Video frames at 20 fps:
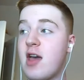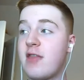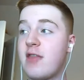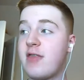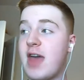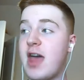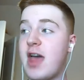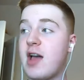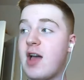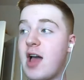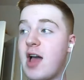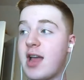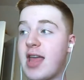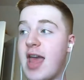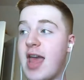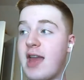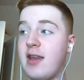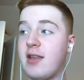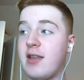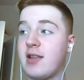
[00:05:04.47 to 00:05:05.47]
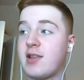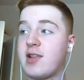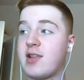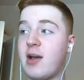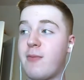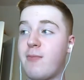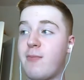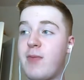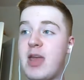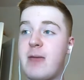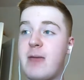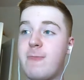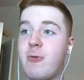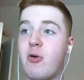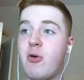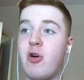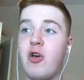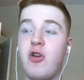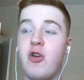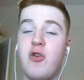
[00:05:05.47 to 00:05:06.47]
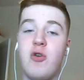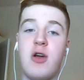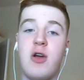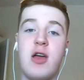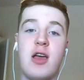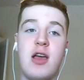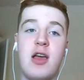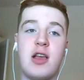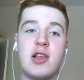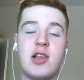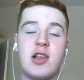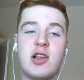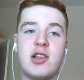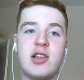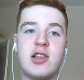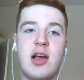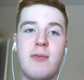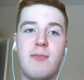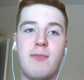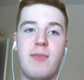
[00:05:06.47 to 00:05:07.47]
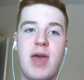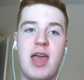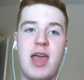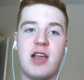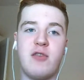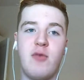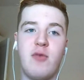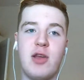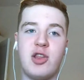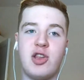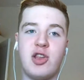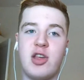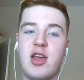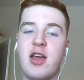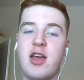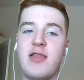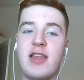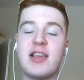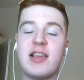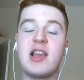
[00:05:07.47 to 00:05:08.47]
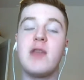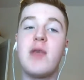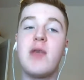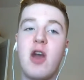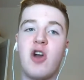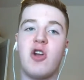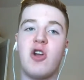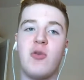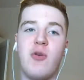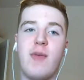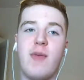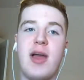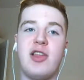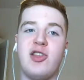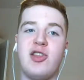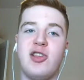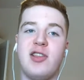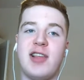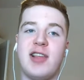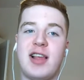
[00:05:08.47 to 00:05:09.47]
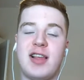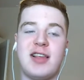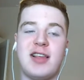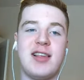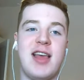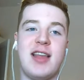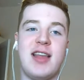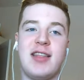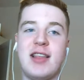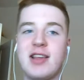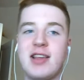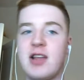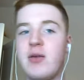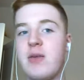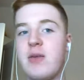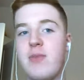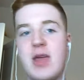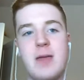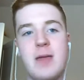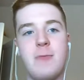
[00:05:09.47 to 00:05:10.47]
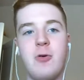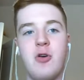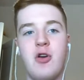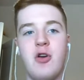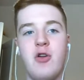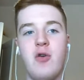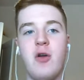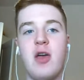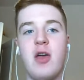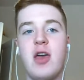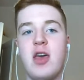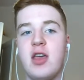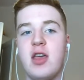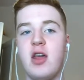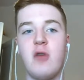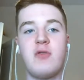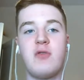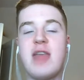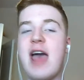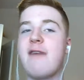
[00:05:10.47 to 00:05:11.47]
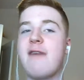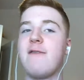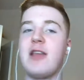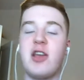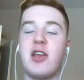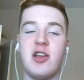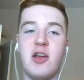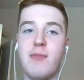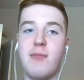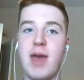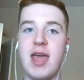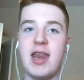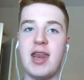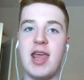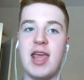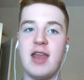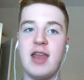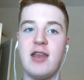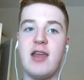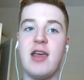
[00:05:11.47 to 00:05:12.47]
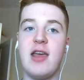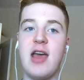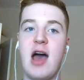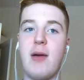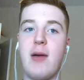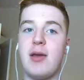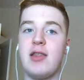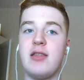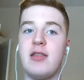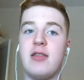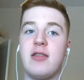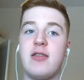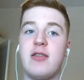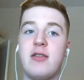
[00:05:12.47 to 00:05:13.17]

there are, again, some people who, some picks which there's going to be honourable mentions. As I said, there's going to be people who definitely could have made it in. I mean,